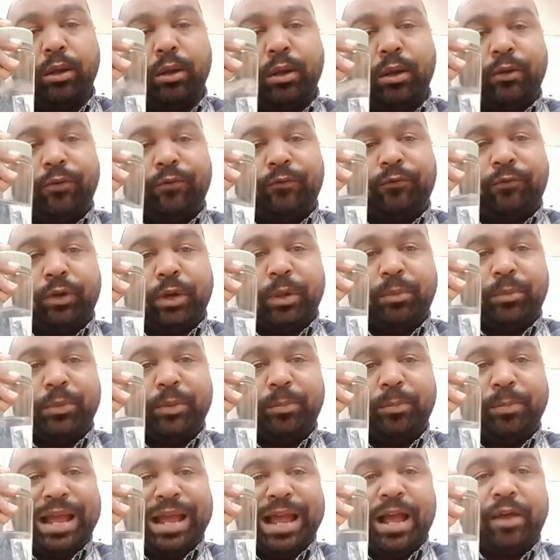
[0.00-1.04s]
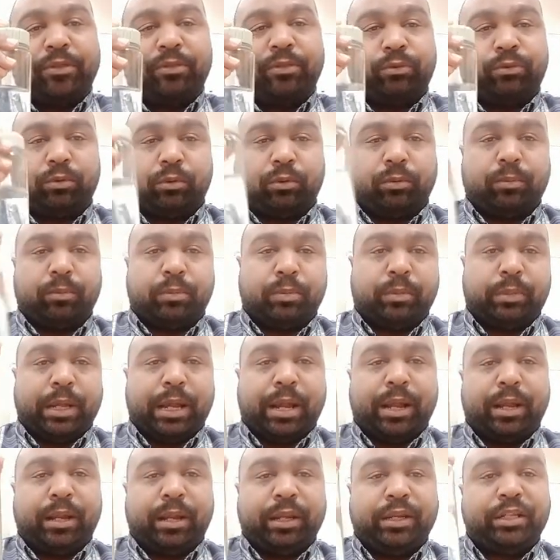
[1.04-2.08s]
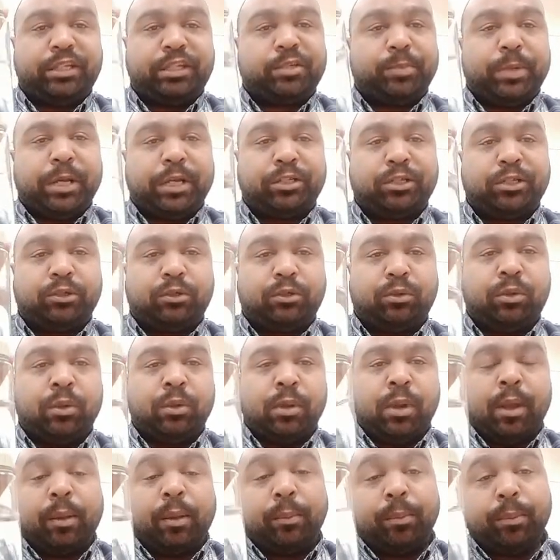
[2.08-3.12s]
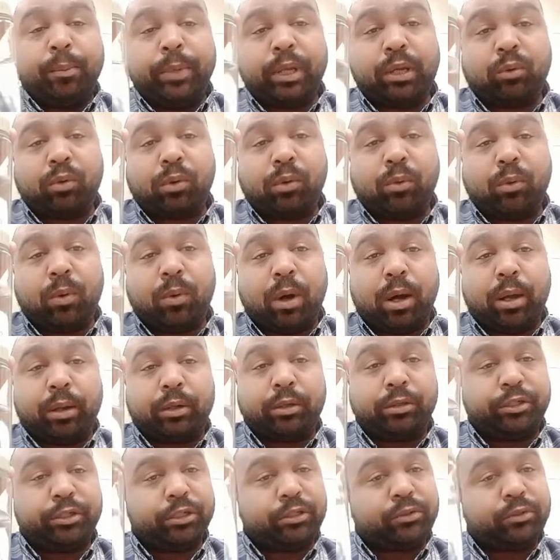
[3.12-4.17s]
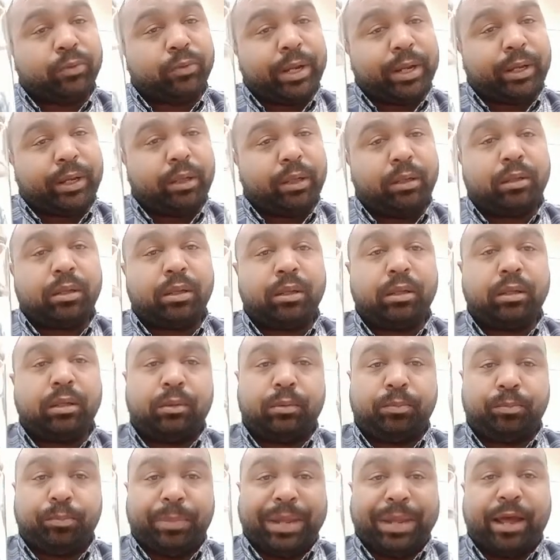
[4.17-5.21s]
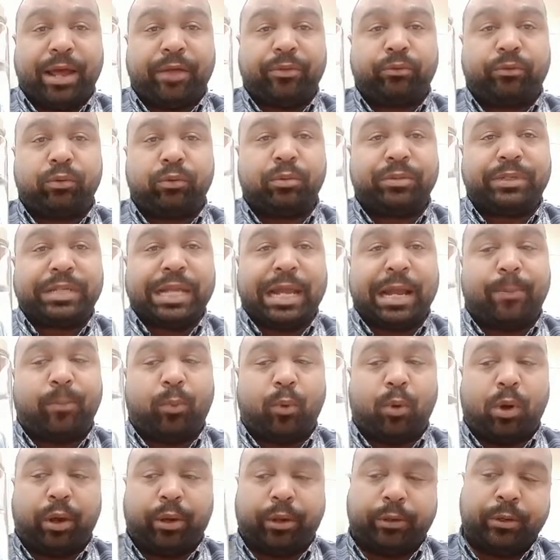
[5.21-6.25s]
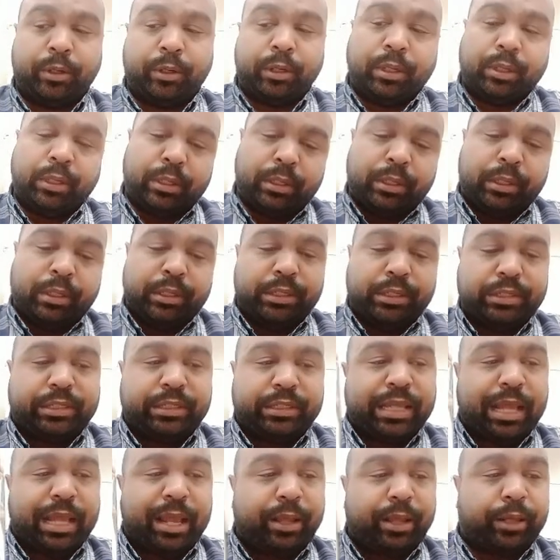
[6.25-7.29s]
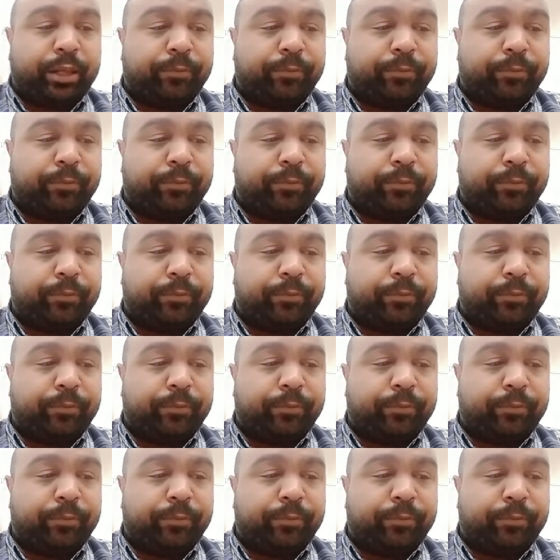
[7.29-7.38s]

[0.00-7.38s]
from the bathroom, not any special mineral water, just regular bathroom tap water. Second,